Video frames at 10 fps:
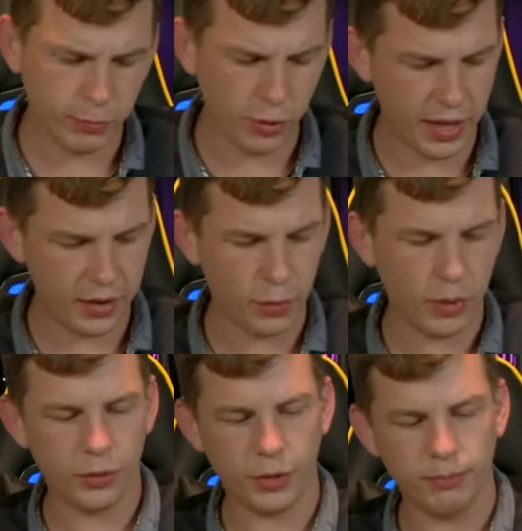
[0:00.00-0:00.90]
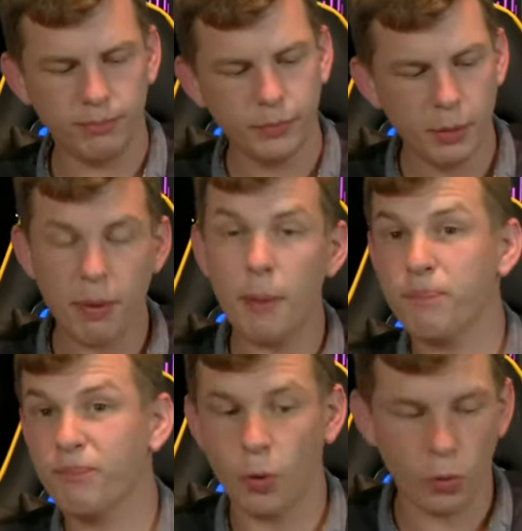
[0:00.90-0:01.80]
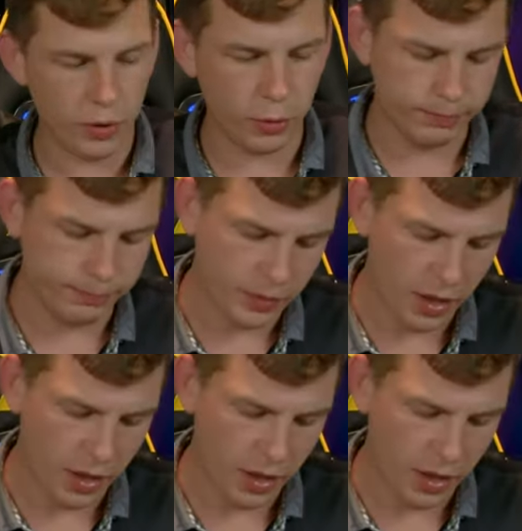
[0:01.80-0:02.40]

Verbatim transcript: Not the end of the world, though. But all in all,